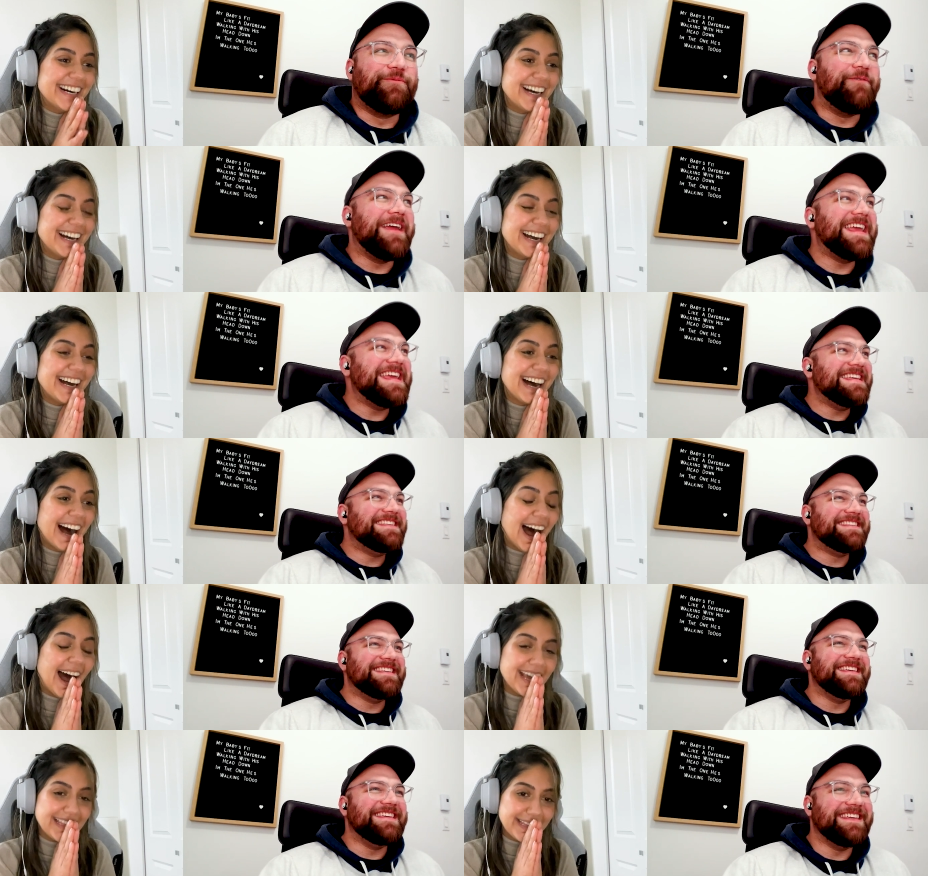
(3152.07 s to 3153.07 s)
Speaker 1: crazy.
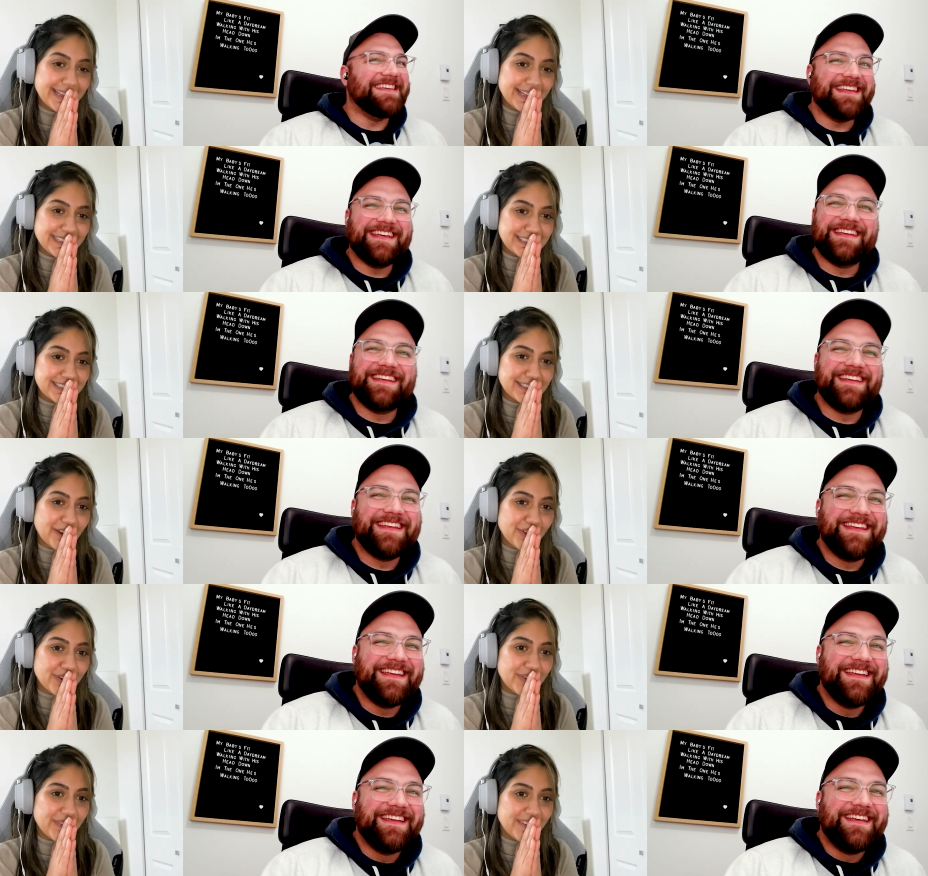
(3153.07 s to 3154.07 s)
I think
Speaker 2: that's so
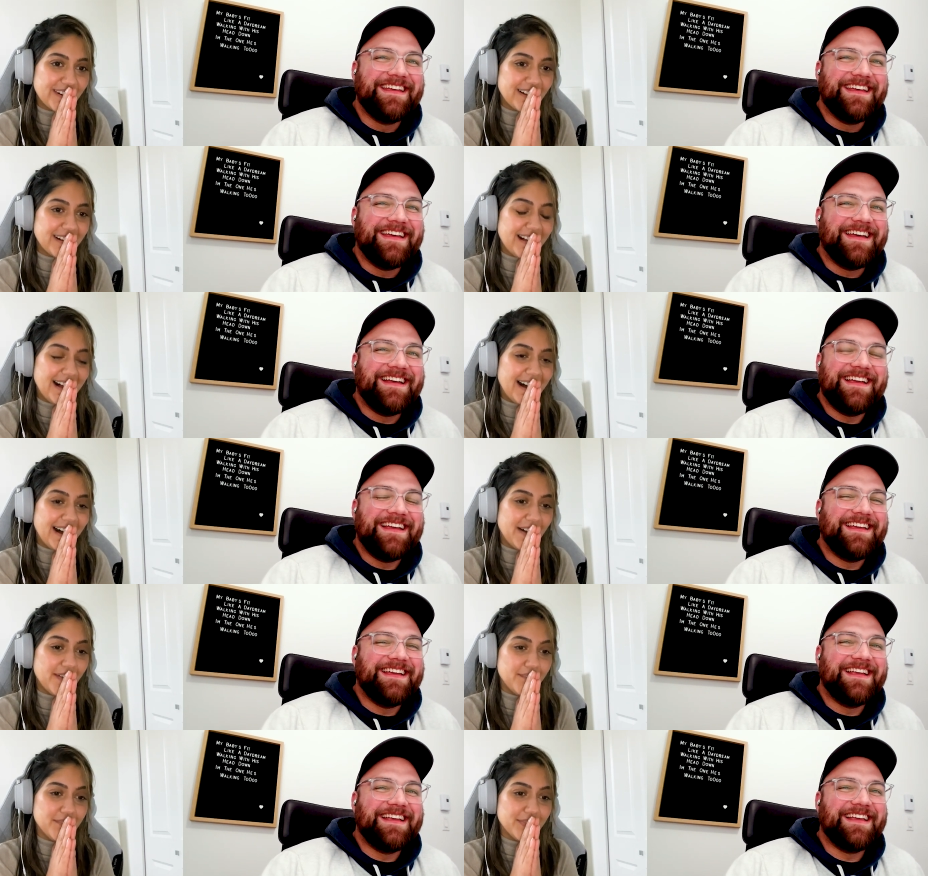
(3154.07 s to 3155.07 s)
cool.
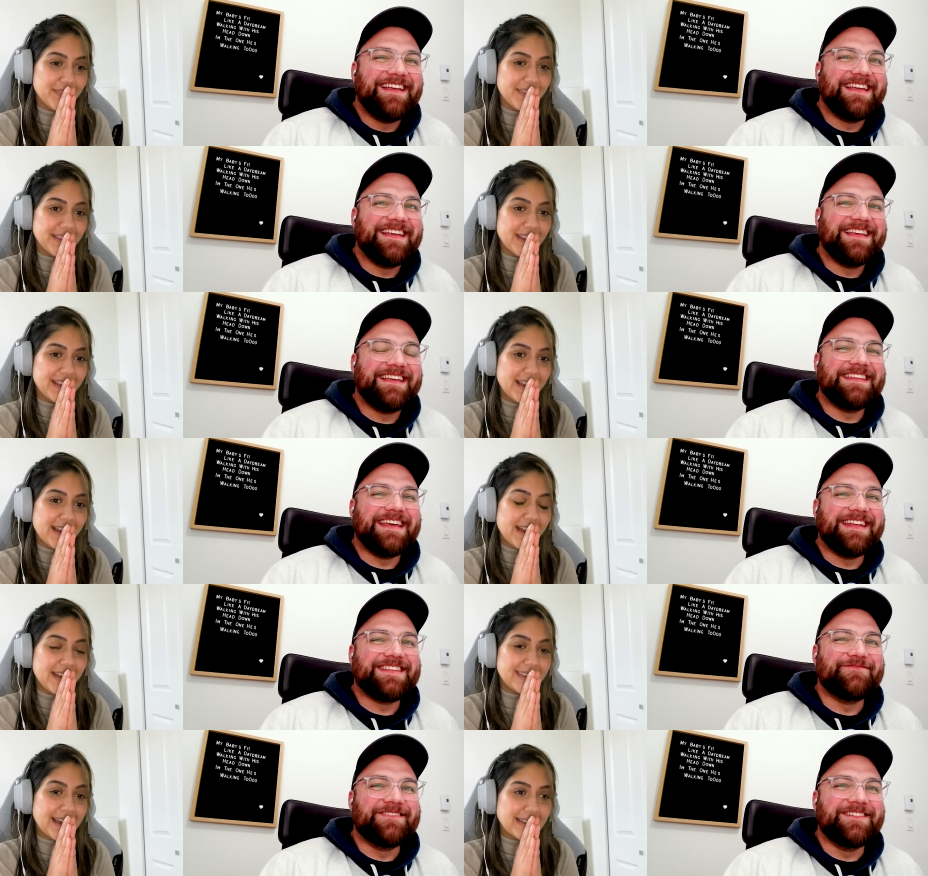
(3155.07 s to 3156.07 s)
Um,
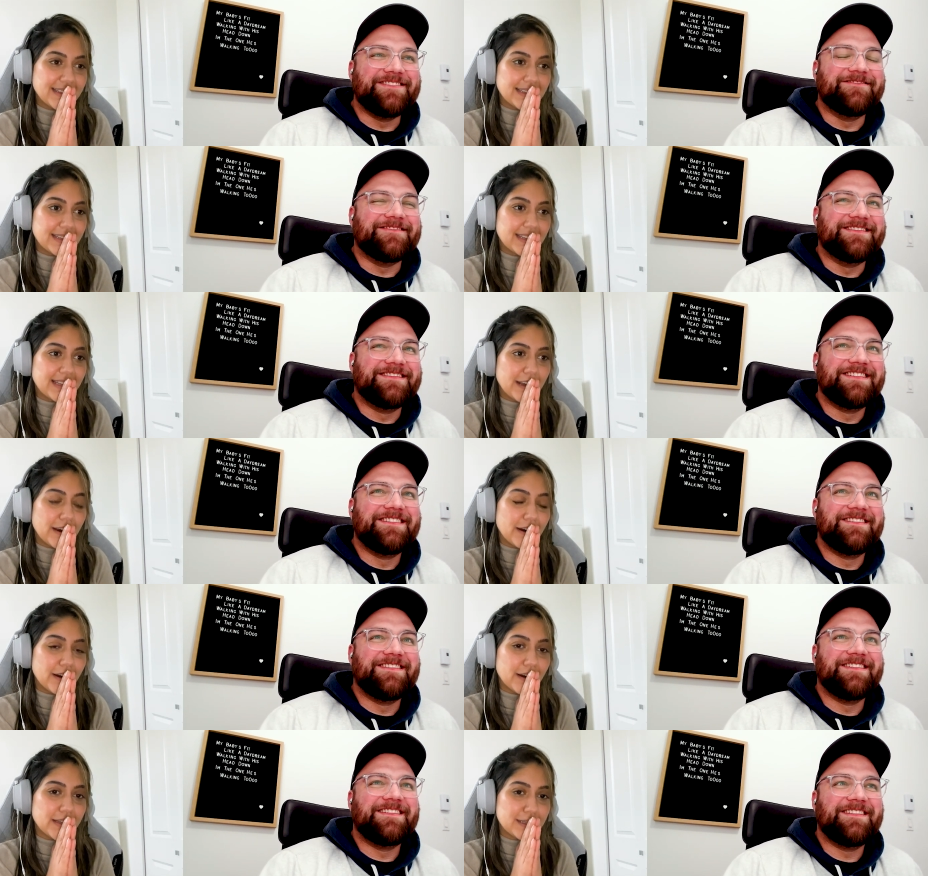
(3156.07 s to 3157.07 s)
Speaker 1: that's that really cool.
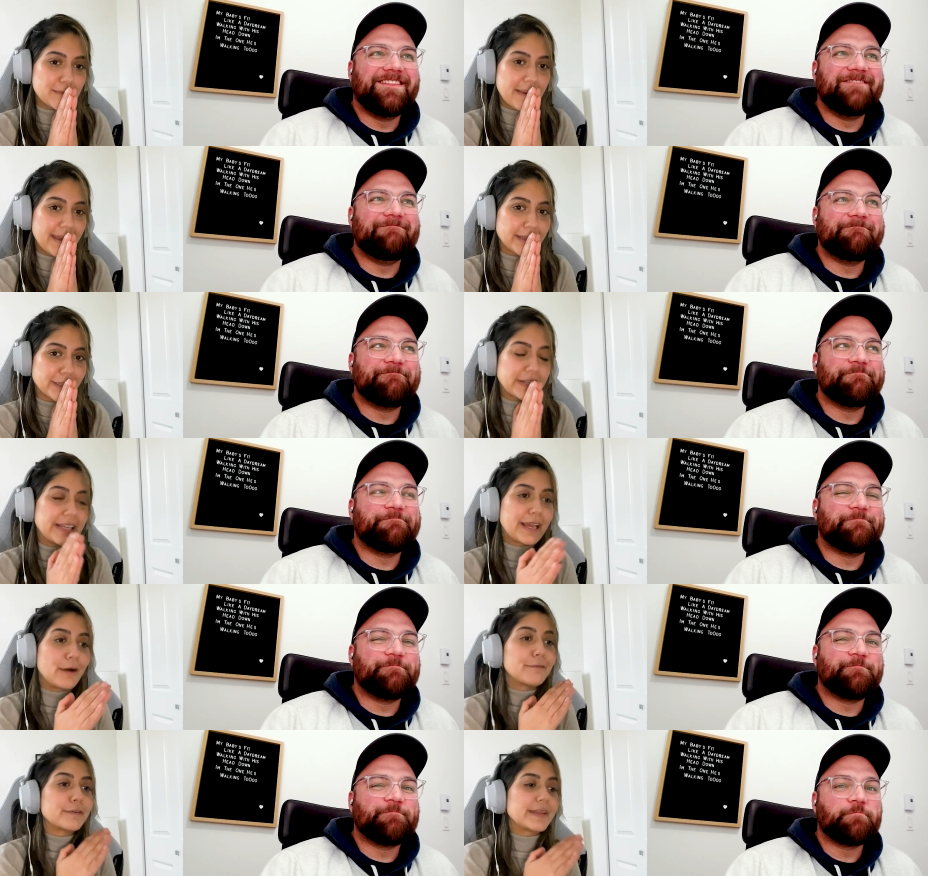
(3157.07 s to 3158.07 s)
There,
Speaker 2: the man looking
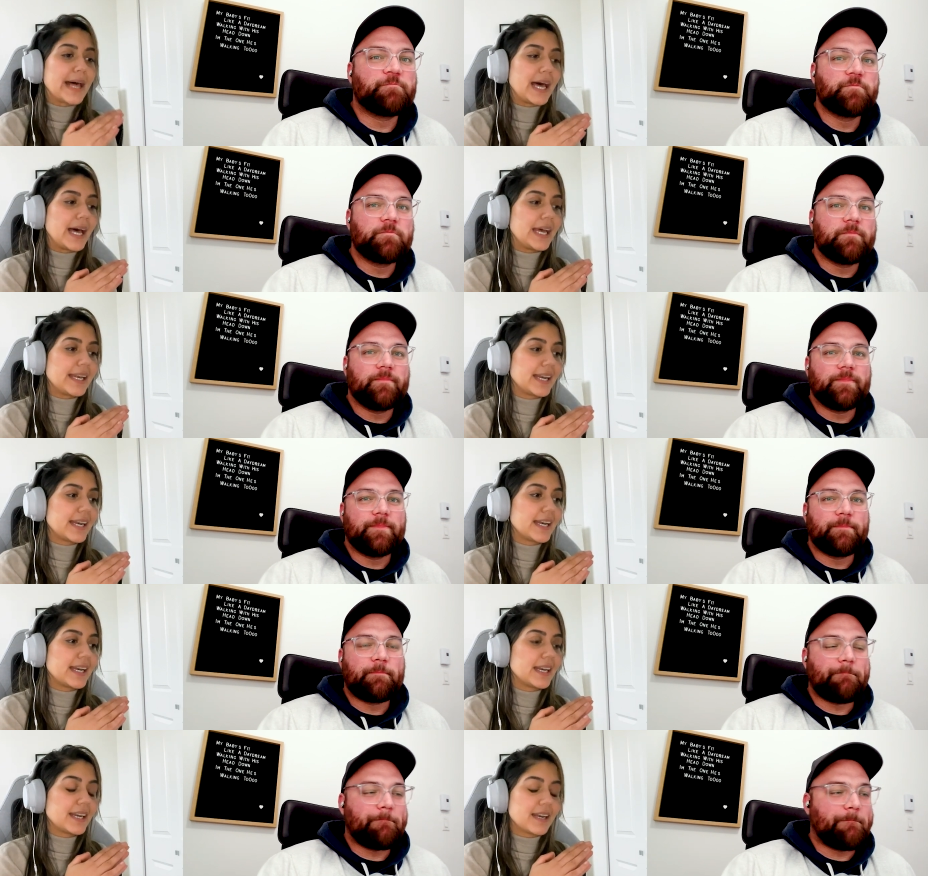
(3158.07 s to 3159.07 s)
out for that
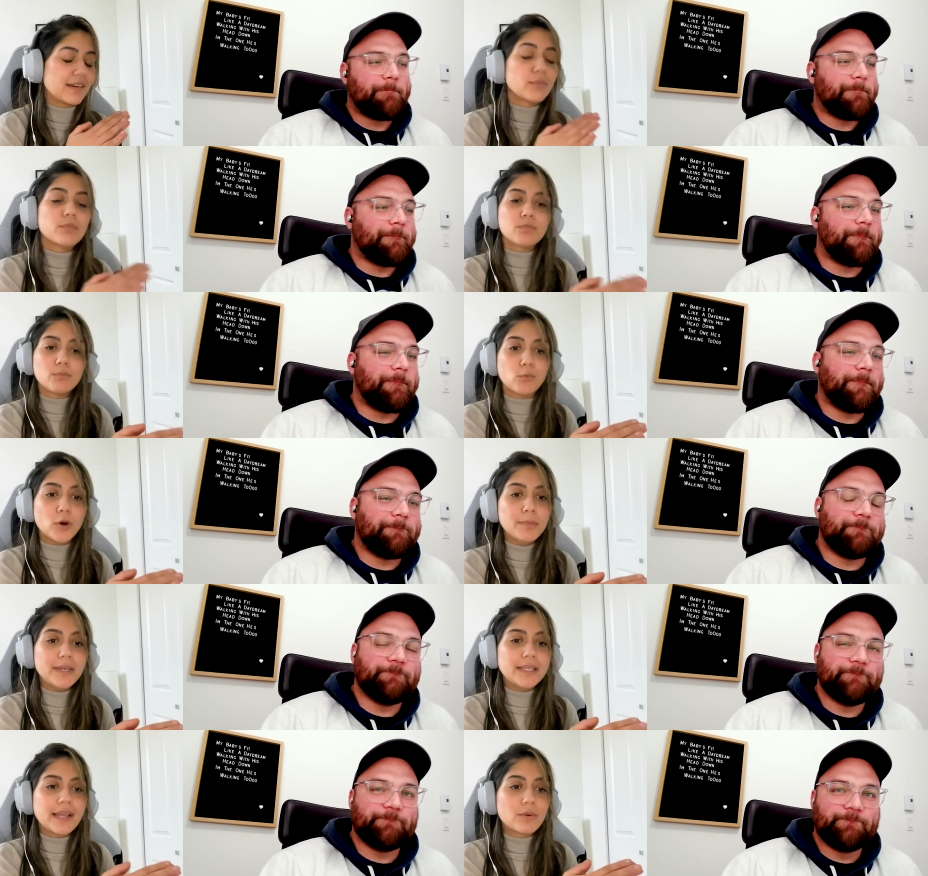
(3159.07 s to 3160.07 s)

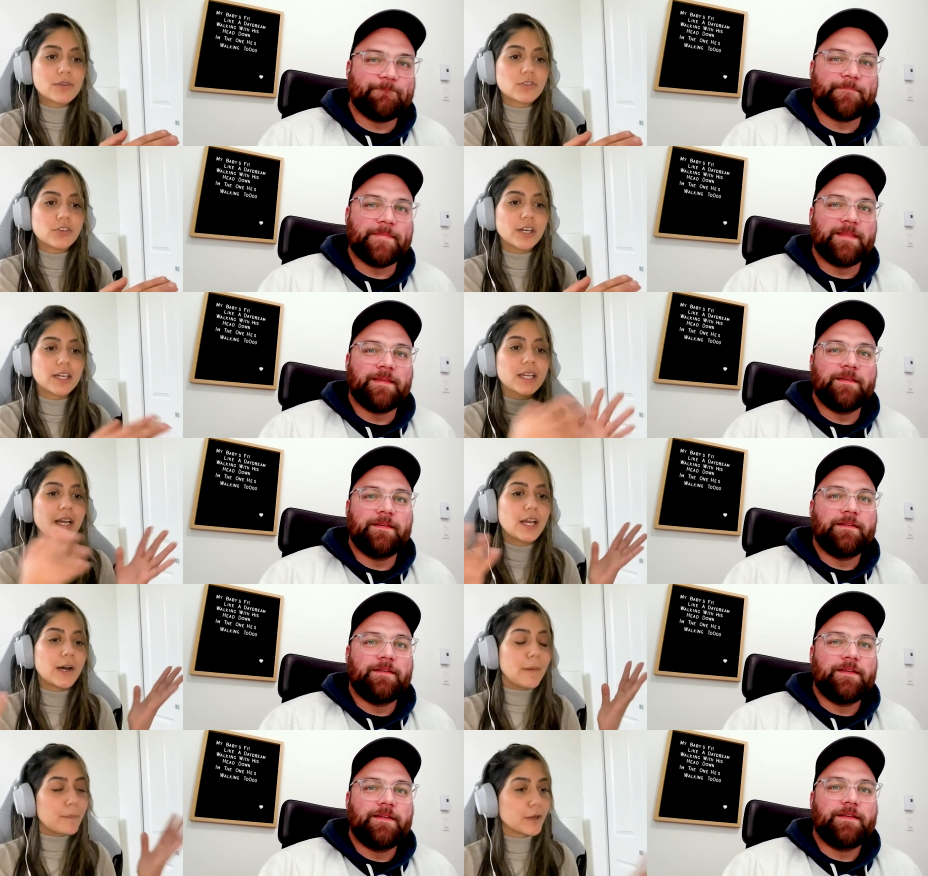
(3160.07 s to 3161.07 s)
woman that was drunk
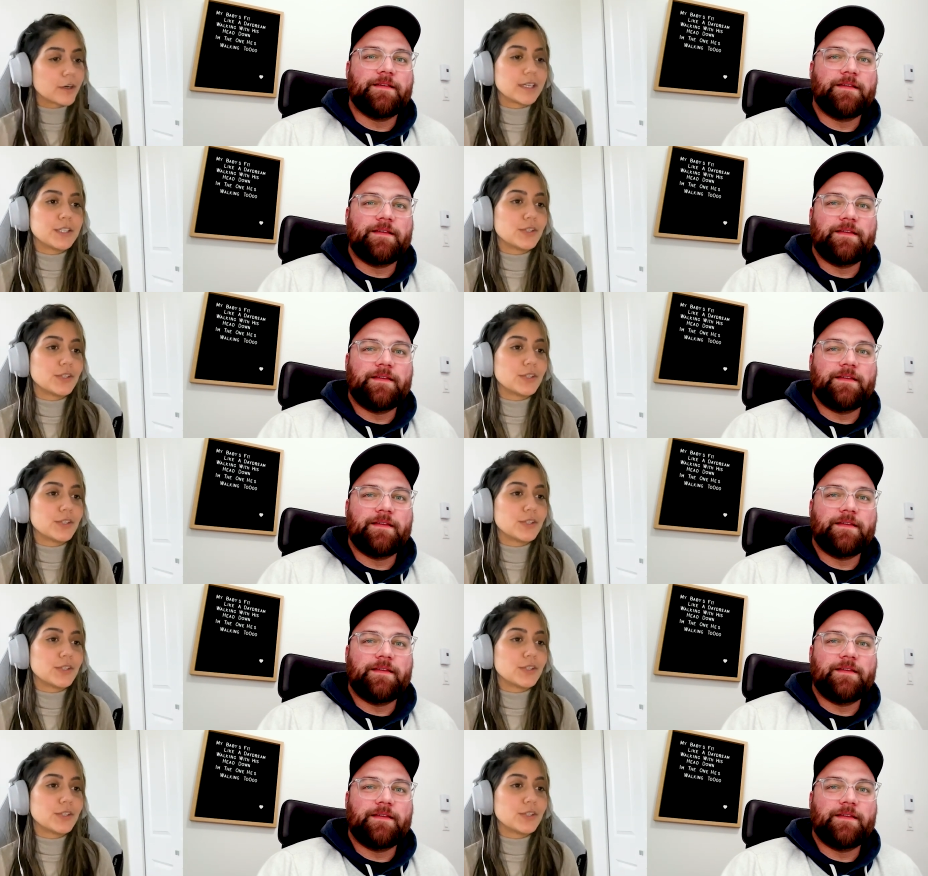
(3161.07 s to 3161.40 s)
appeared in two